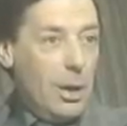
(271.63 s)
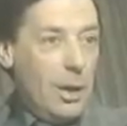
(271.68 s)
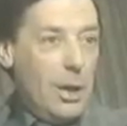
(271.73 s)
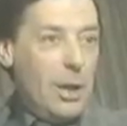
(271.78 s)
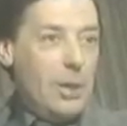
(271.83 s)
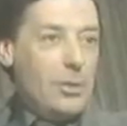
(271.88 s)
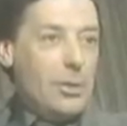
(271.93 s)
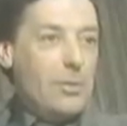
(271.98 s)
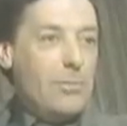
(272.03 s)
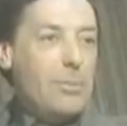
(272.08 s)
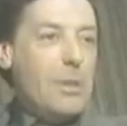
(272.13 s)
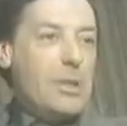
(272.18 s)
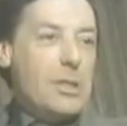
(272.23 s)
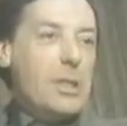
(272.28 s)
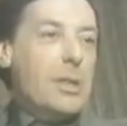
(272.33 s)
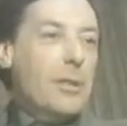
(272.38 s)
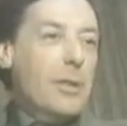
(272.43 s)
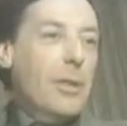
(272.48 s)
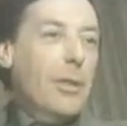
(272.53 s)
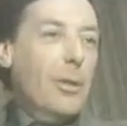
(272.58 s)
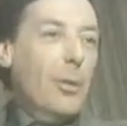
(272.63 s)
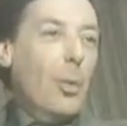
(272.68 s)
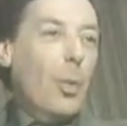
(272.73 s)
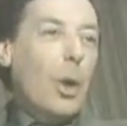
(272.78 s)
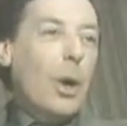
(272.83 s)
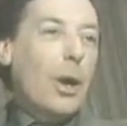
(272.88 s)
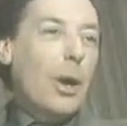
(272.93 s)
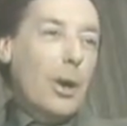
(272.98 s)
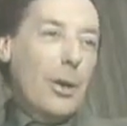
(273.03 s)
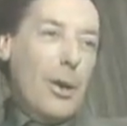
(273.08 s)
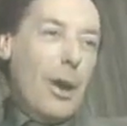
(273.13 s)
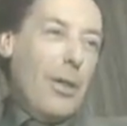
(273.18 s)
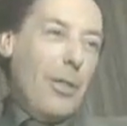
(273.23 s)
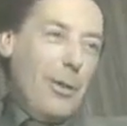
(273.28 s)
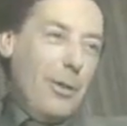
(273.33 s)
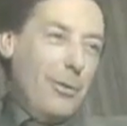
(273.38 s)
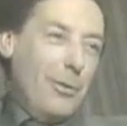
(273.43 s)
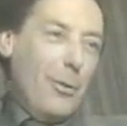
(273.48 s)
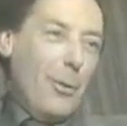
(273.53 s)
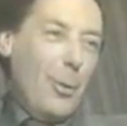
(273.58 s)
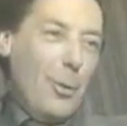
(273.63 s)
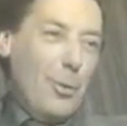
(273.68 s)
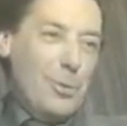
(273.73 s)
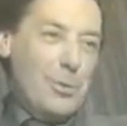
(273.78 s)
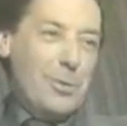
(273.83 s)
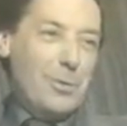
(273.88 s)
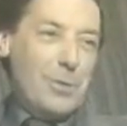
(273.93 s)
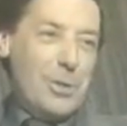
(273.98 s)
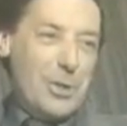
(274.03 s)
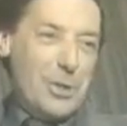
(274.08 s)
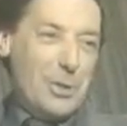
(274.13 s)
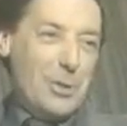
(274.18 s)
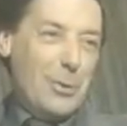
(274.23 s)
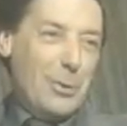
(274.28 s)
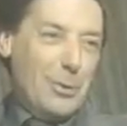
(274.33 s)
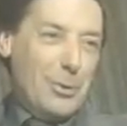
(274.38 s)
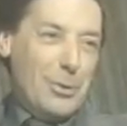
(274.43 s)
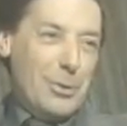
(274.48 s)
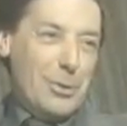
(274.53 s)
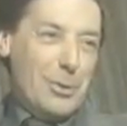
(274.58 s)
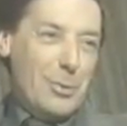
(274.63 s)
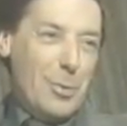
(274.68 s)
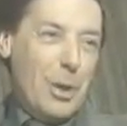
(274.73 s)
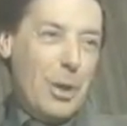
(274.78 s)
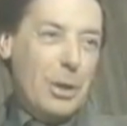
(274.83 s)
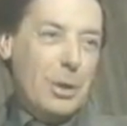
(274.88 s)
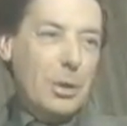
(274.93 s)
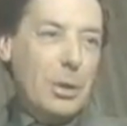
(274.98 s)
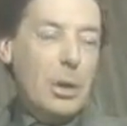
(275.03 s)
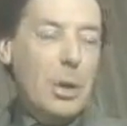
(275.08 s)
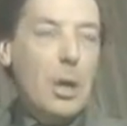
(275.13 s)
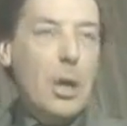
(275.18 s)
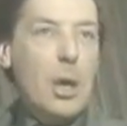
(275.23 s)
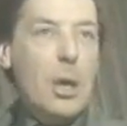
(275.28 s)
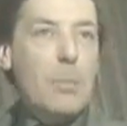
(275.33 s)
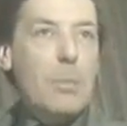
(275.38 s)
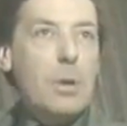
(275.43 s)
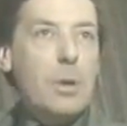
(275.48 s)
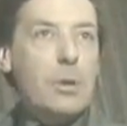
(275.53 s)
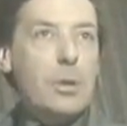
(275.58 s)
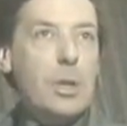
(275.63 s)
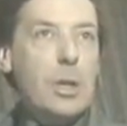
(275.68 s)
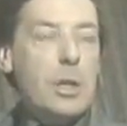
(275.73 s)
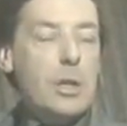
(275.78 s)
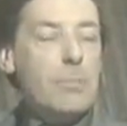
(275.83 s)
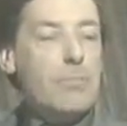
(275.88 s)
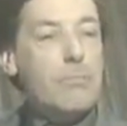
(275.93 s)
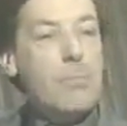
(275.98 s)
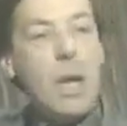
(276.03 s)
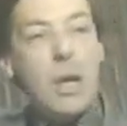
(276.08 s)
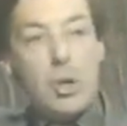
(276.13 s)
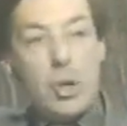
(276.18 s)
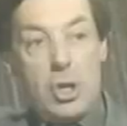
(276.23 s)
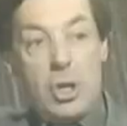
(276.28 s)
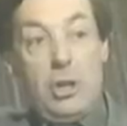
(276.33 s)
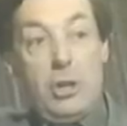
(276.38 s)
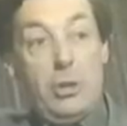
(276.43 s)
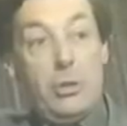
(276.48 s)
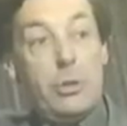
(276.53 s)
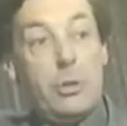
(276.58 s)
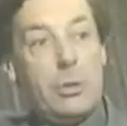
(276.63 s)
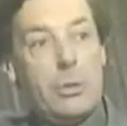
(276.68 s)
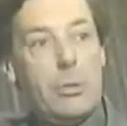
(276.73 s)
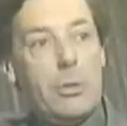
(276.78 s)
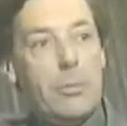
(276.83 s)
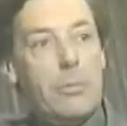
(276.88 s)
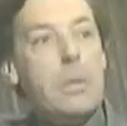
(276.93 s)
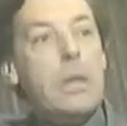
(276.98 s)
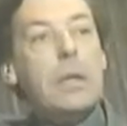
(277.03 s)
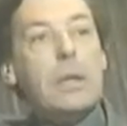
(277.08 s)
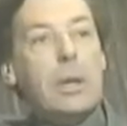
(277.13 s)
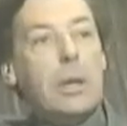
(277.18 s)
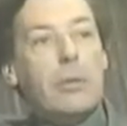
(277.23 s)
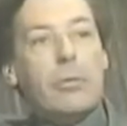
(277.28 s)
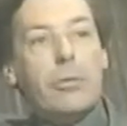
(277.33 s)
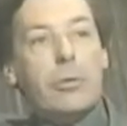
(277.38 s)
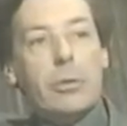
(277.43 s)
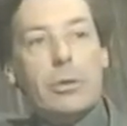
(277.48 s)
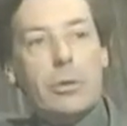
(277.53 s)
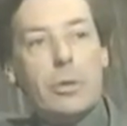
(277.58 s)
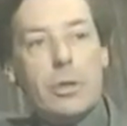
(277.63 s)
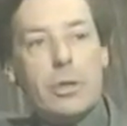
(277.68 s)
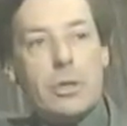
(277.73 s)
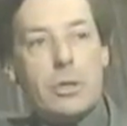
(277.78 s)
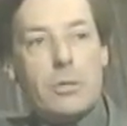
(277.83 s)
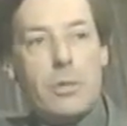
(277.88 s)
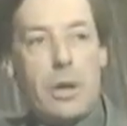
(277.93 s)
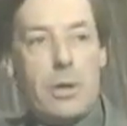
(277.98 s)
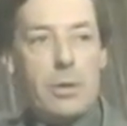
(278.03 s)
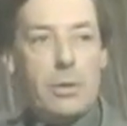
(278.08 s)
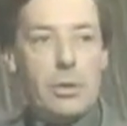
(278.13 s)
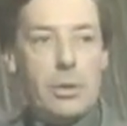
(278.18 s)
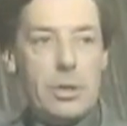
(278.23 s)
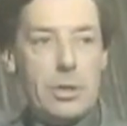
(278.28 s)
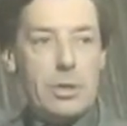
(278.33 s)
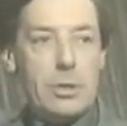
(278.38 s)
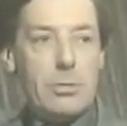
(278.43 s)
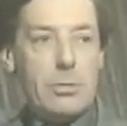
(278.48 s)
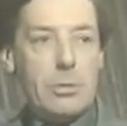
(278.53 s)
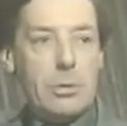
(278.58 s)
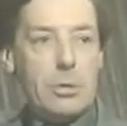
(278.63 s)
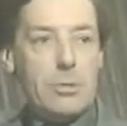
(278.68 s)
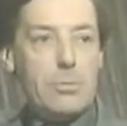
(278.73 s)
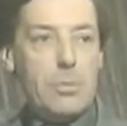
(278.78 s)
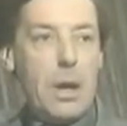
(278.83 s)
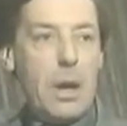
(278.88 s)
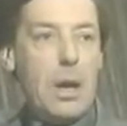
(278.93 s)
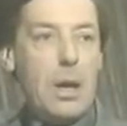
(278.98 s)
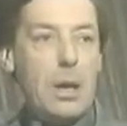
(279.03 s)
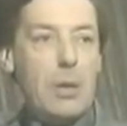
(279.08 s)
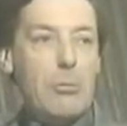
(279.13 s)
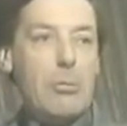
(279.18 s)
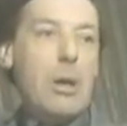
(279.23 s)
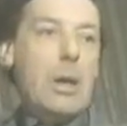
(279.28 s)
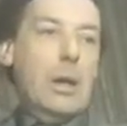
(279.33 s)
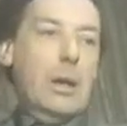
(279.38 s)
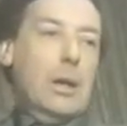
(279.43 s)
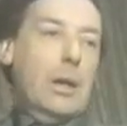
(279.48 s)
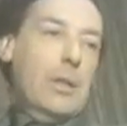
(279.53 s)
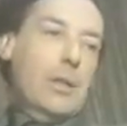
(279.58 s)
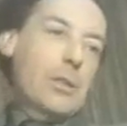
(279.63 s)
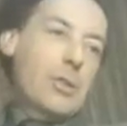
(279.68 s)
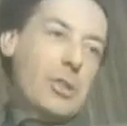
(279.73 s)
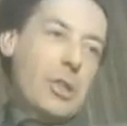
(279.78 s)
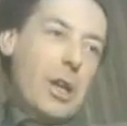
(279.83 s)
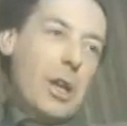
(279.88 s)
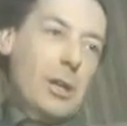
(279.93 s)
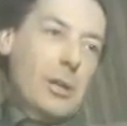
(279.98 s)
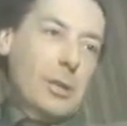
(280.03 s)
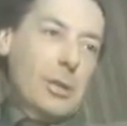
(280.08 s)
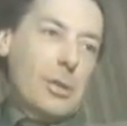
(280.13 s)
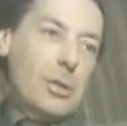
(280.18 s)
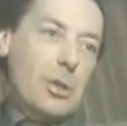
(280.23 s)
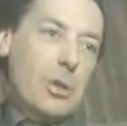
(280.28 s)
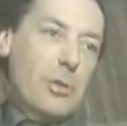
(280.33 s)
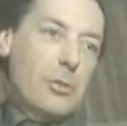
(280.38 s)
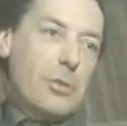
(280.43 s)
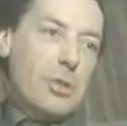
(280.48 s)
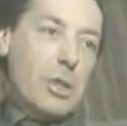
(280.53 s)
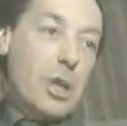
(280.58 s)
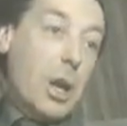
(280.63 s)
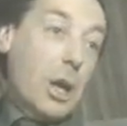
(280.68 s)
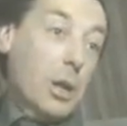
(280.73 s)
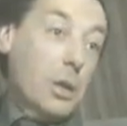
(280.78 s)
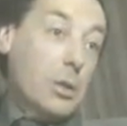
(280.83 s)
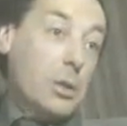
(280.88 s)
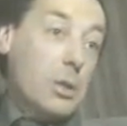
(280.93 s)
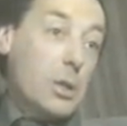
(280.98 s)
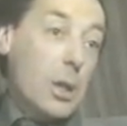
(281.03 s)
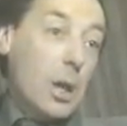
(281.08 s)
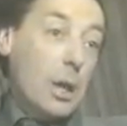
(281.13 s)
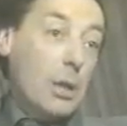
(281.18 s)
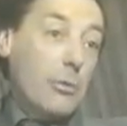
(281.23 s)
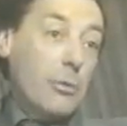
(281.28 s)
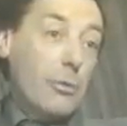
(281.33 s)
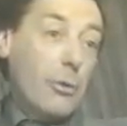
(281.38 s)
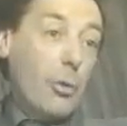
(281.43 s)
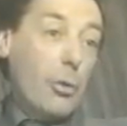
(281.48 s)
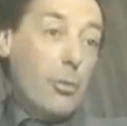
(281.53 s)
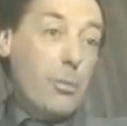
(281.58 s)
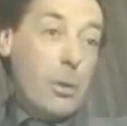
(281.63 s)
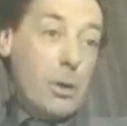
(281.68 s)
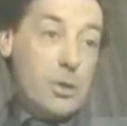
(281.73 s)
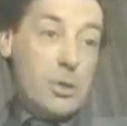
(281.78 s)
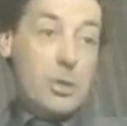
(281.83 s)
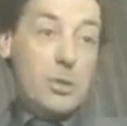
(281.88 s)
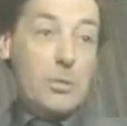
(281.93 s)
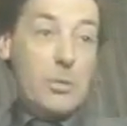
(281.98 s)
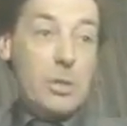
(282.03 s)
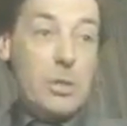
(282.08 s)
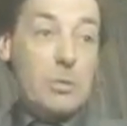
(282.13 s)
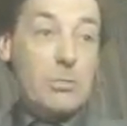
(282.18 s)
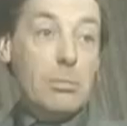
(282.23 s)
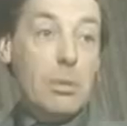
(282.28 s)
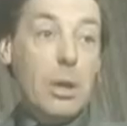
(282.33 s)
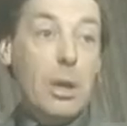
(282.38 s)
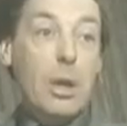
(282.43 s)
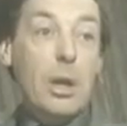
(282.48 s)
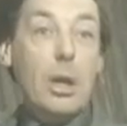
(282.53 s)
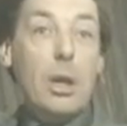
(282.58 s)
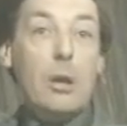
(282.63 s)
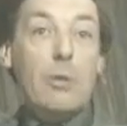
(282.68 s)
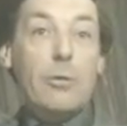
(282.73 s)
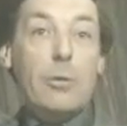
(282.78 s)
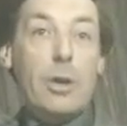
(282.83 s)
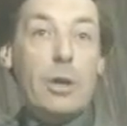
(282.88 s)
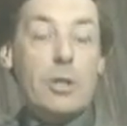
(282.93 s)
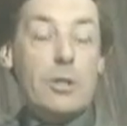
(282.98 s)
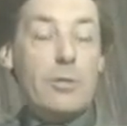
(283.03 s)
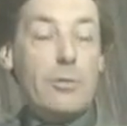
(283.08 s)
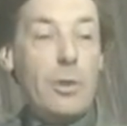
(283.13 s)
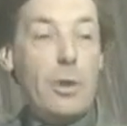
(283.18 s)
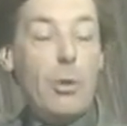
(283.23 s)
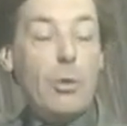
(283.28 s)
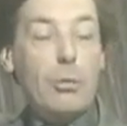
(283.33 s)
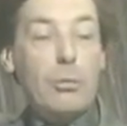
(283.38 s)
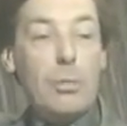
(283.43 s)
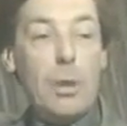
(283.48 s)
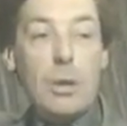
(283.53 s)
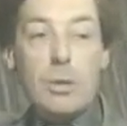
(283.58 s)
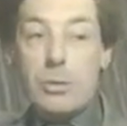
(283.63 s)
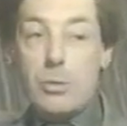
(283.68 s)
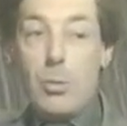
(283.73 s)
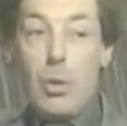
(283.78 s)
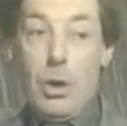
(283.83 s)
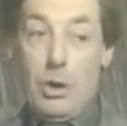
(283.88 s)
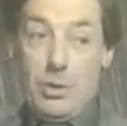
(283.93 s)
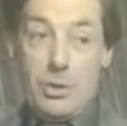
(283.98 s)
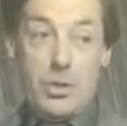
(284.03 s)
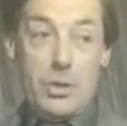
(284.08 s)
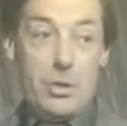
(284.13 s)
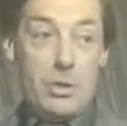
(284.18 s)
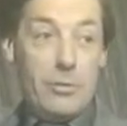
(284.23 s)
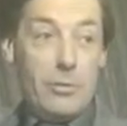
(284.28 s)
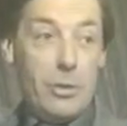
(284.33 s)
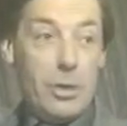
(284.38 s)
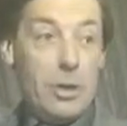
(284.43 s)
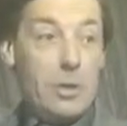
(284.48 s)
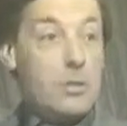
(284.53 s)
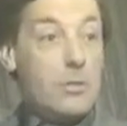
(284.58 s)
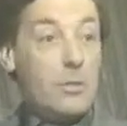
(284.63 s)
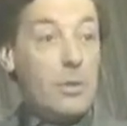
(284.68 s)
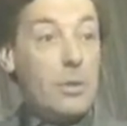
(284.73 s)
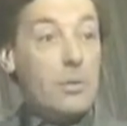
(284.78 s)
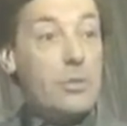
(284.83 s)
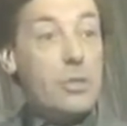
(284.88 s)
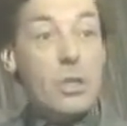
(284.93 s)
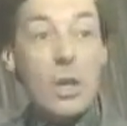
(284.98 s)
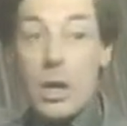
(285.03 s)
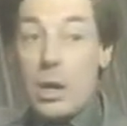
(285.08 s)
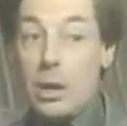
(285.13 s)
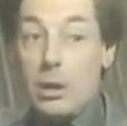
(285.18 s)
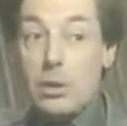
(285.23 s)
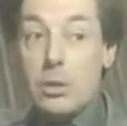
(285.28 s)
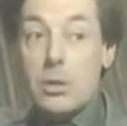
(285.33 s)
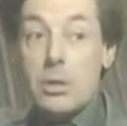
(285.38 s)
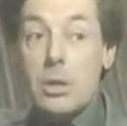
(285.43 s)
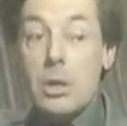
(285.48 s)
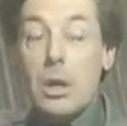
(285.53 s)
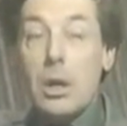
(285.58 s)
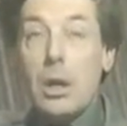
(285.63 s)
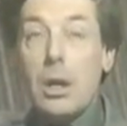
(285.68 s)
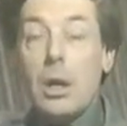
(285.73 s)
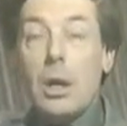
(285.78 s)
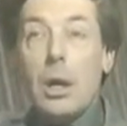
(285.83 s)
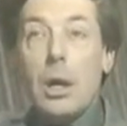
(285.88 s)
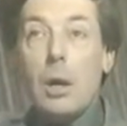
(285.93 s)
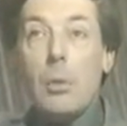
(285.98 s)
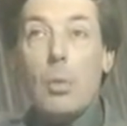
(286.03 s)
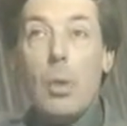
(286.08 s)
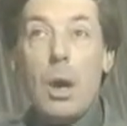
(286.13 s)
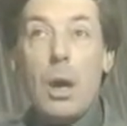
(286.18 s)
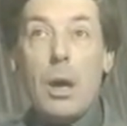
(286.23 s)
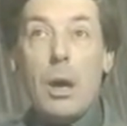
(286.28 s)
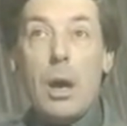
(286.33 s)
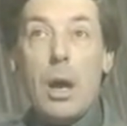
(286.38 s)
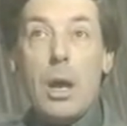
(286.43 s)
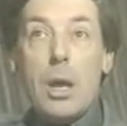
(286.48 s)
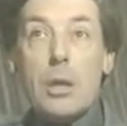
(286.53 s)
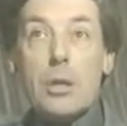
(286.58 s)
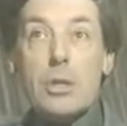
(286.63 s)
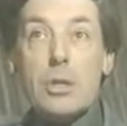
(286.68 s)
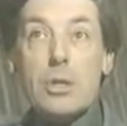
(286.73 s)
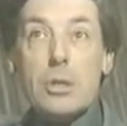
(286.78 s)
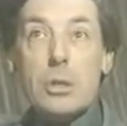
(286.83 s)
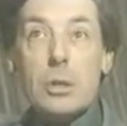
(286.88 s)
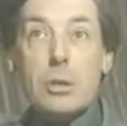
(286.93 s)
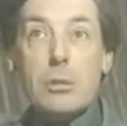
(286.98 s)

It admitted that there were other forms of discourse as well, but it measured the meaningfulness of other discourse by really the standards of science. And for positivism, philosophy almost was the philosophy of science, whereas